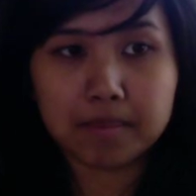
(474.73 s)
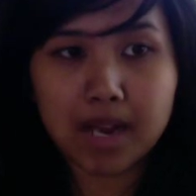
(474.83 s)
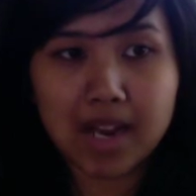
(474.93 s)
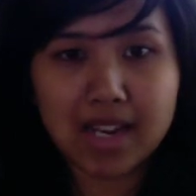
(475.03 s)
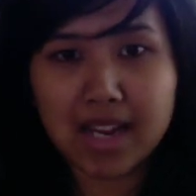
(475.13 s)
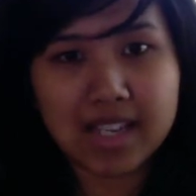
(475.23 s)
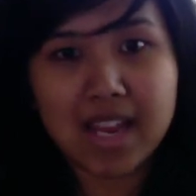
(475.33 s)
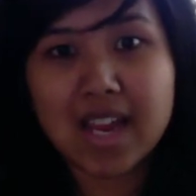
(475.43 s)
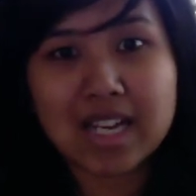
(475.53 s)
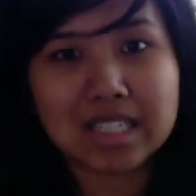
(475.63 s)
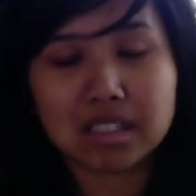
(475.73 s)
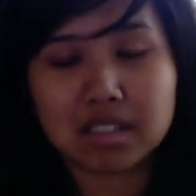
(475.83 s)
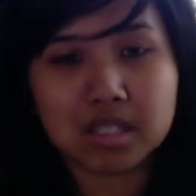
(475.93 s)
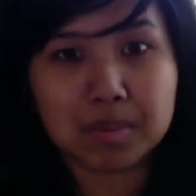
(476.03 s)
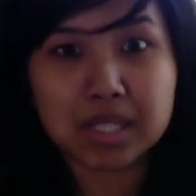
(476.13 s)
I can't
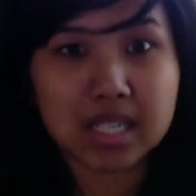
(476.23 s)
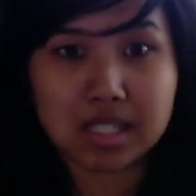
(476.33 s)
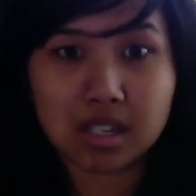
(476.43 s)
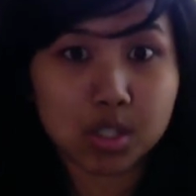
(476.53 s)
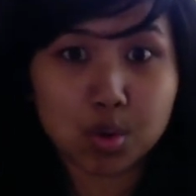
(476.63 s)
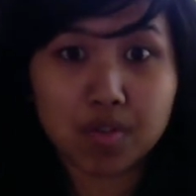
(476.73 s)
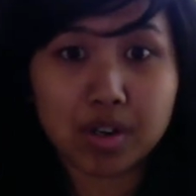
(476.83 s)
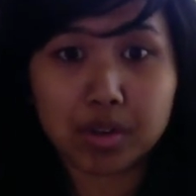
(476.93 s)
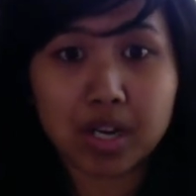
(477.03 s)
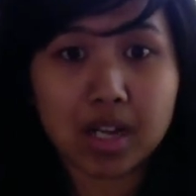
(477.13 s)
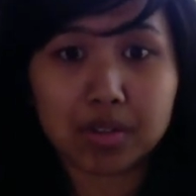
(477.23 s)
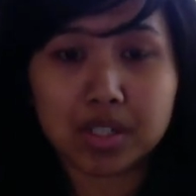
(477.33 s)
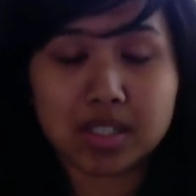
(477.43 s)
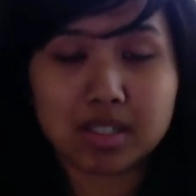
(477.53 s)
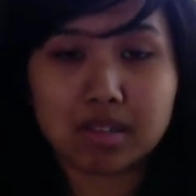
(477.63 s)
subsist on 1,200
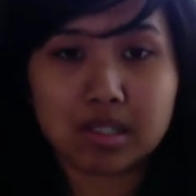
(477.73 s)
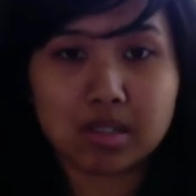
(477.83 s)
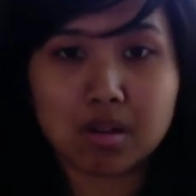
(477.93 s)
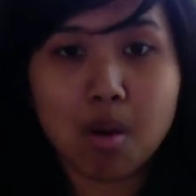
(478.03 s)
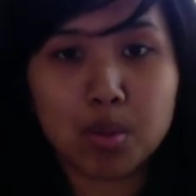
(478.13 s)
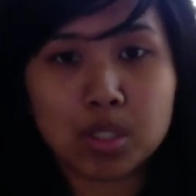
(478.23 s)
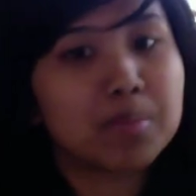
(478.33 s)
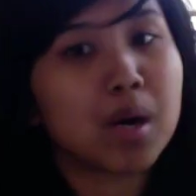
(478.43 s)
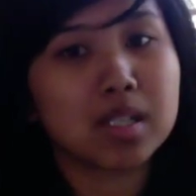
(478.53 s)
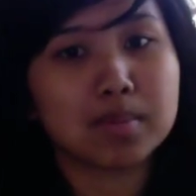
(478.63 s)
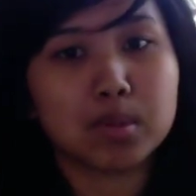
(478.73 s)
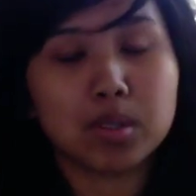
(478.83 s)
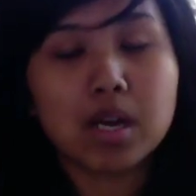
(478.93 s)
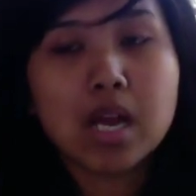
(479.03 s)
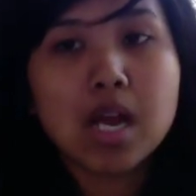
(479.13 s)
calories. It's almost impossible.
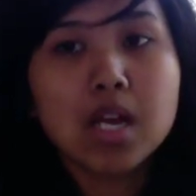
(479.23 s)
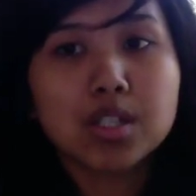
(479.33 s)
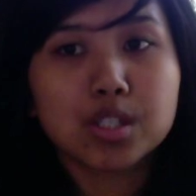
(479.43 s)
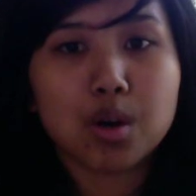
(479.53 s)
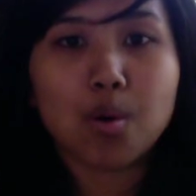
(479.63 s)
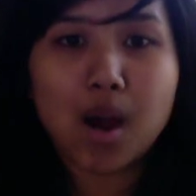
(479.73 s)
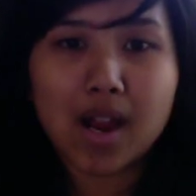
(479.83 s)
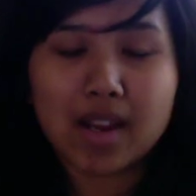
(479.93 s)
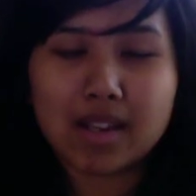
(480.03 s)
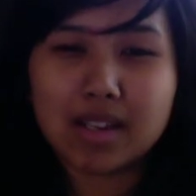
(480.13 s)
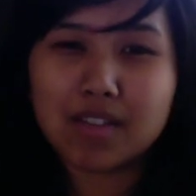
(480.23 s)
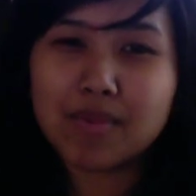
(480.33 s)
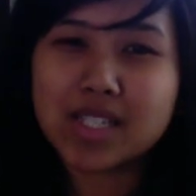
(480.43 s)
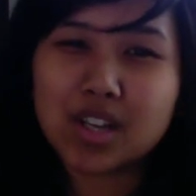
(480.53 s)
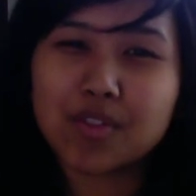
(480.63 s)
So I give
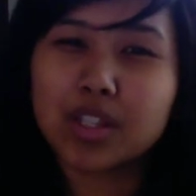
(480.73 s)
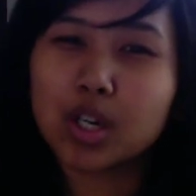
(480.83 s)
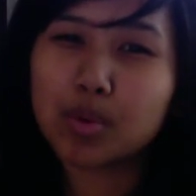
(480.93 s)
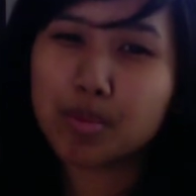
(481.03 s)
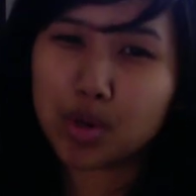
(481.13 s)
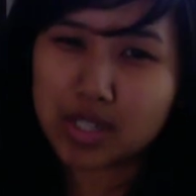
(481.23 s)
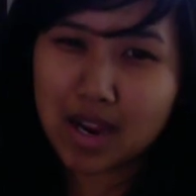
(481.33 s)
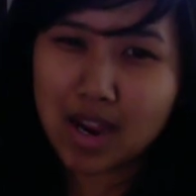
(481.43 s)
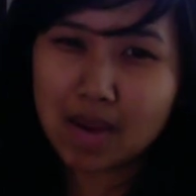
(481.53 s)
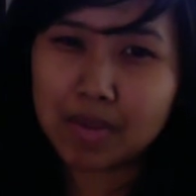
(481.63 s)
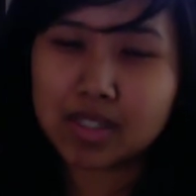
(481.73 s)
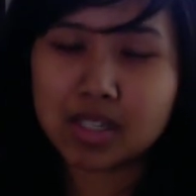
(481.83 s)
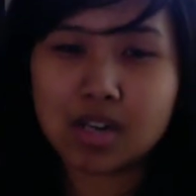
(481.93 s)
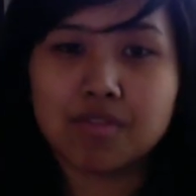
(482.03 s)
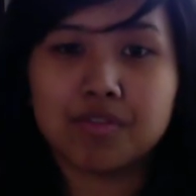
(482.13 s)
myself a little bit more time.
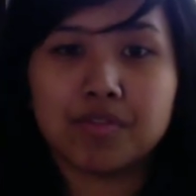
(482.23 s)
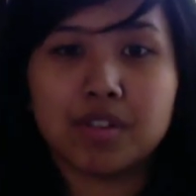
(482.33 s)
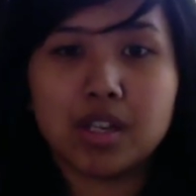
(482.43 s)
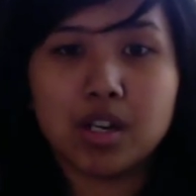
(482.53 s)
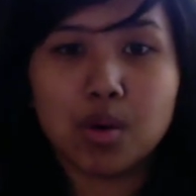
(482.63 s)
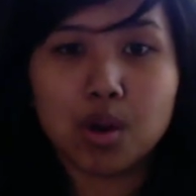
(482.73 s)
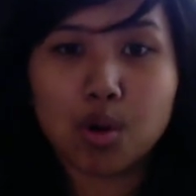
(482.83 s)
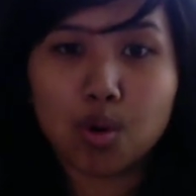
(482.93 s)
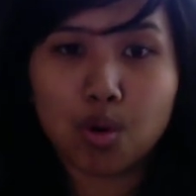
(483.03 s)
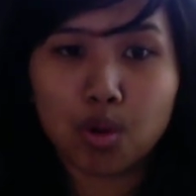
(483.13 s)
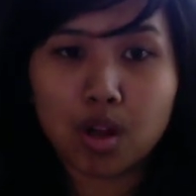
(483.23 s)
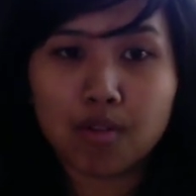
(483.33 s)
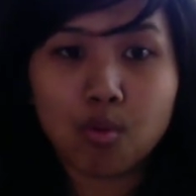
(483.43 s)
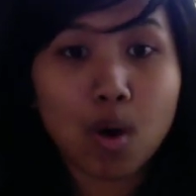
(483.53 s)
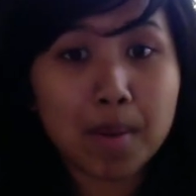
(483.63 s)
Instead of a goal
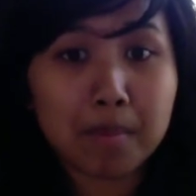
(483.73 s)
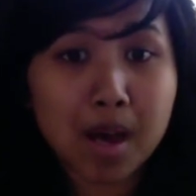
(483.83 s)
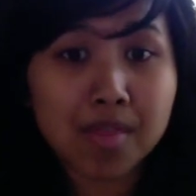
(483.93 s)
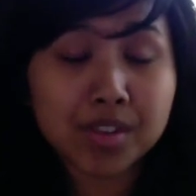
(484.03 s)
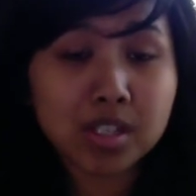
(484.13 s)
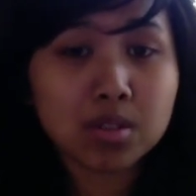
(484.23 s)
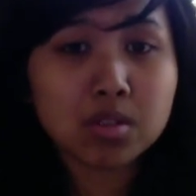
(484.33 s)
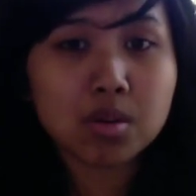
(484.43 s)
of 1 month to lose